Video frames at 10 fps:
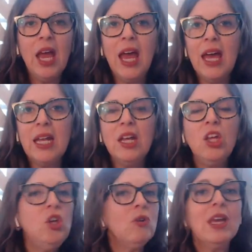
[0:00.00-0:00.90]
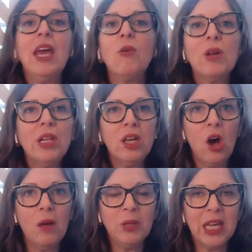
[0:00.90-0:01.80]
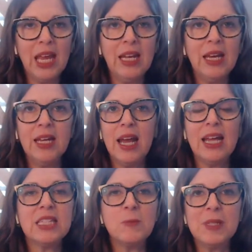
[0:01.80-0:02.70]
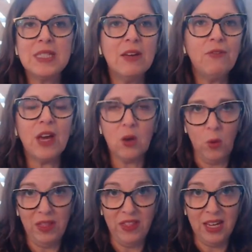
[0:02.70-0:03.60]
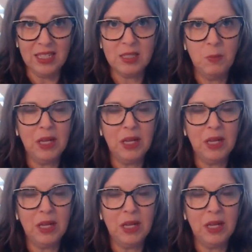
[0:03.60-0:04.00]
And you can get really complicated and specific with this,